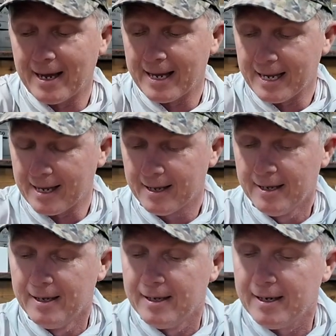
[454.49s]
a
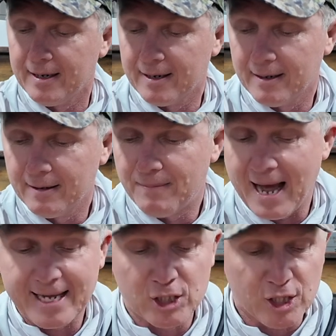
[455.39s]

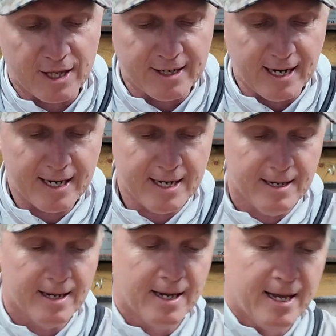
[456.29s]
package the other
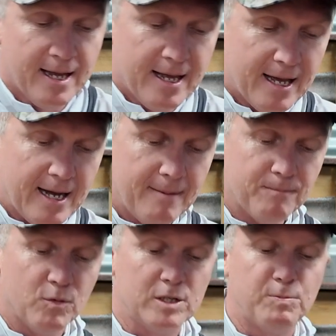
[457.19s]
day
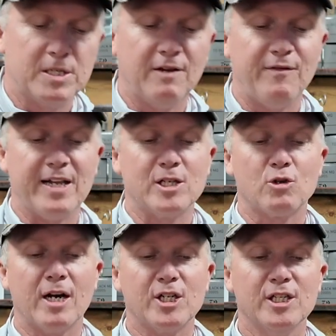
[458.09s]
with specific
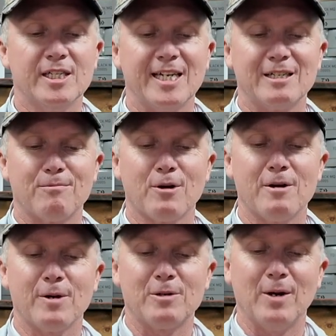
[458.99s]
instructions. Here's a
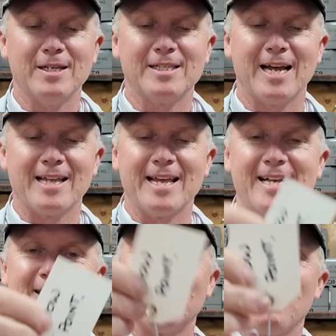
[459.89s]
pre-rigged one saying
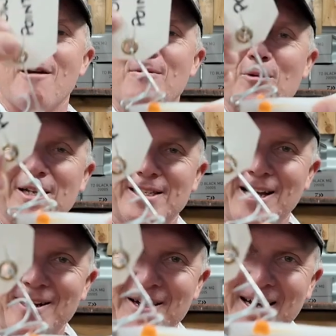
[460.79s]
there's the tow point.
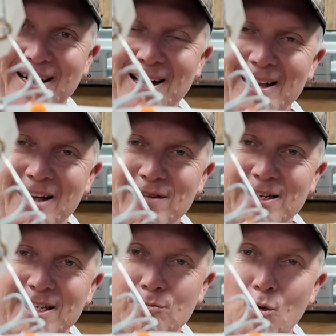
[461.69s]
So I love it.
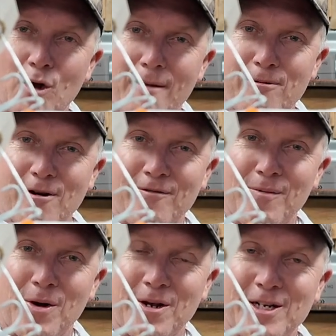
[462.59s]
It's Morgo proof.
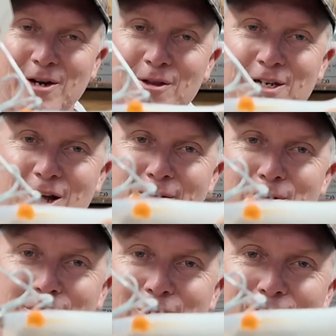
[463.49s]
I'm not going to tie the tow
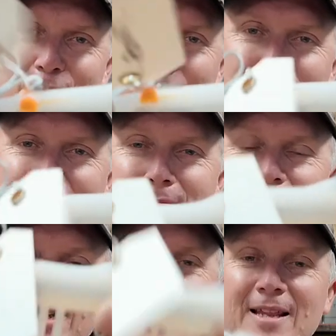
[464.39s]
point to the wrong thing,
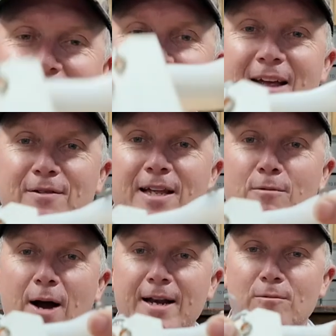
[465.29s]
but these heavily
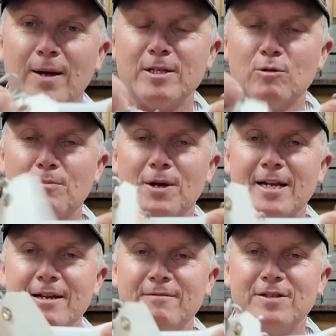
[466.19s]
weighted ones with
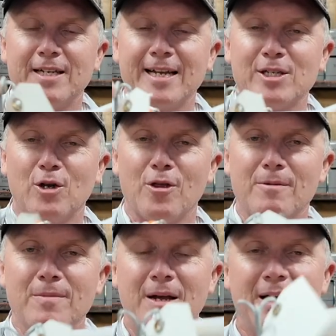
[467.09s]
plenty of stingers on
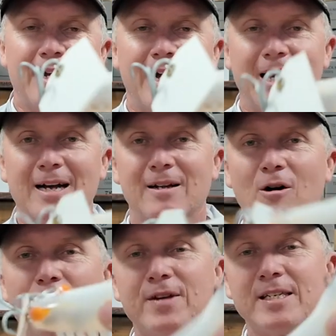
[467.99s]
them,
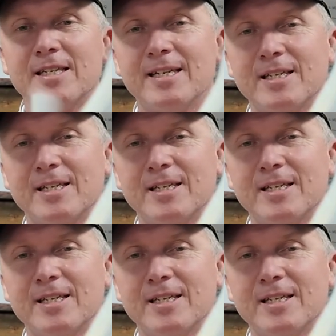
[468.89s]
obviously